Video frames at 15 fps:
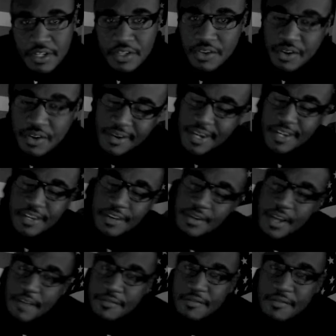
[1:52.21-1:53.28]
You already know
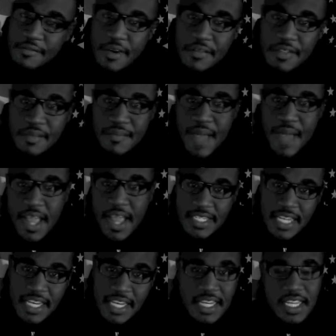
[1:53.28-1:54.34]
that from off the bat, because
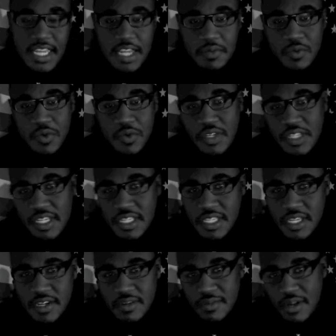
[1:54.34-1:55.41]
I need to get more
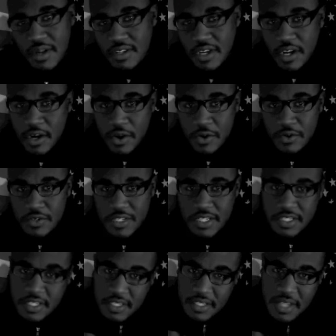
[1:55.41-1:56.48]
detail about the clothes,
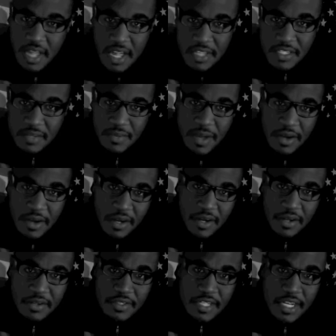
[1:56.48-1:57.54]
because it's about
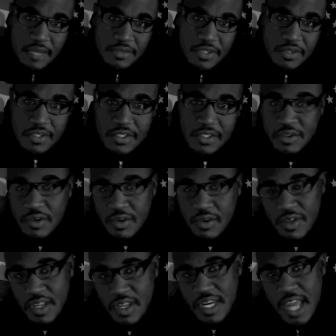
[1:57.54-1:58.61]
clothes that I'm shooting. So
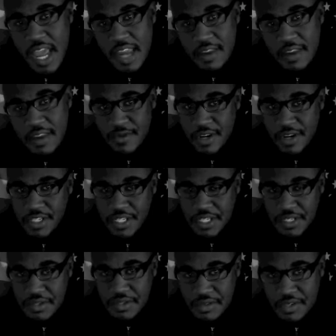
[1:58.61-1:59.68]
knowing your lighting
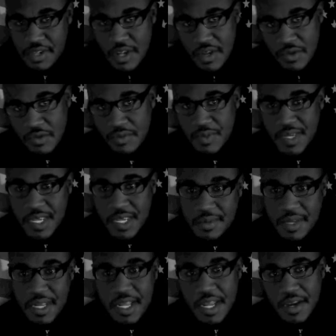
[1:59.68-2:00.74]
ratios will be
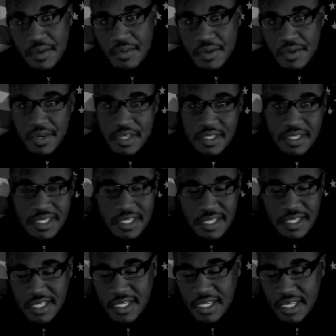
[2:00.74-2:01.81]
to help you
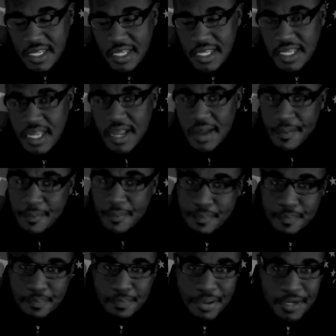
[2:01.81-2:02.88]
consistently
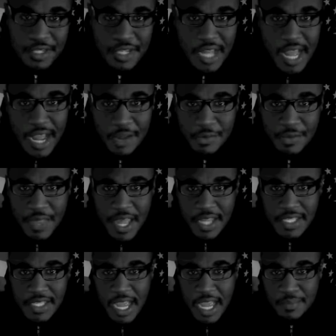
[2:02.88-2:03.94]
push out
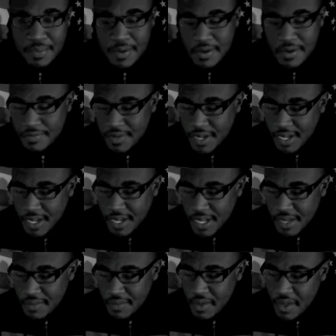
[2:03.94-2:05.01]
that type of
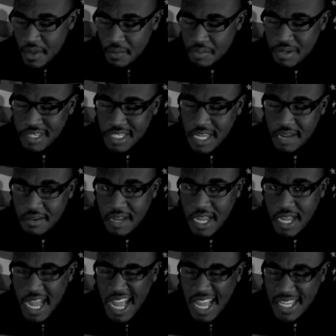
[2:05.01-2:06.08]
push out
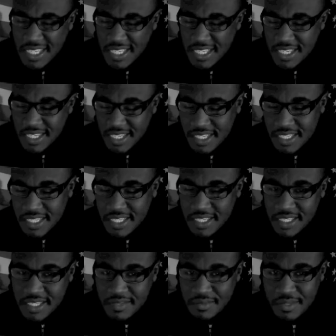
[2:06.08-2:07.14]
constant,
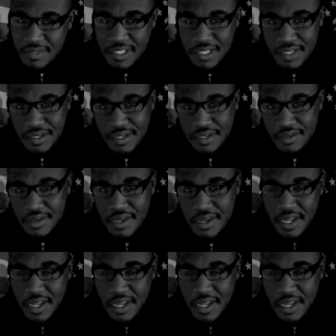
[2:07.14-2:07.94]
consistent material.